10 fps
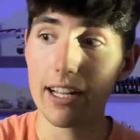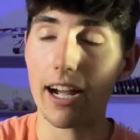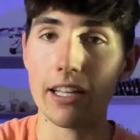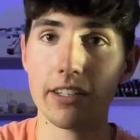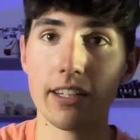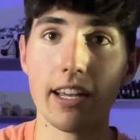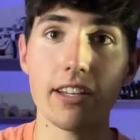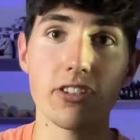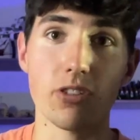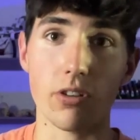And then a
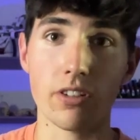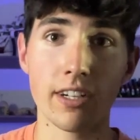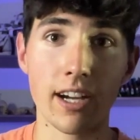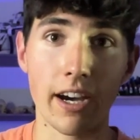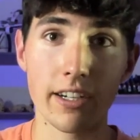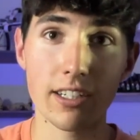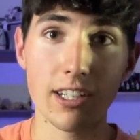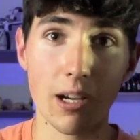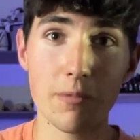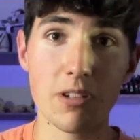soldering iron
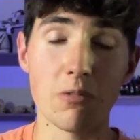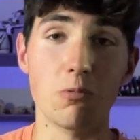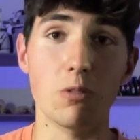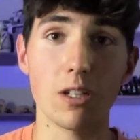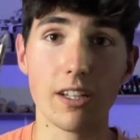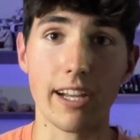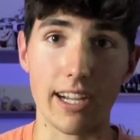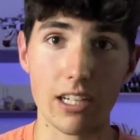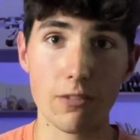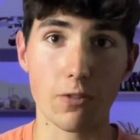comes in really
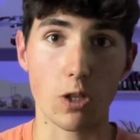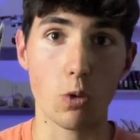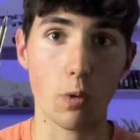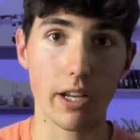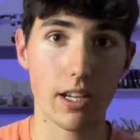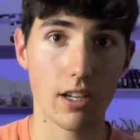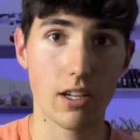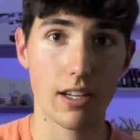handy for quick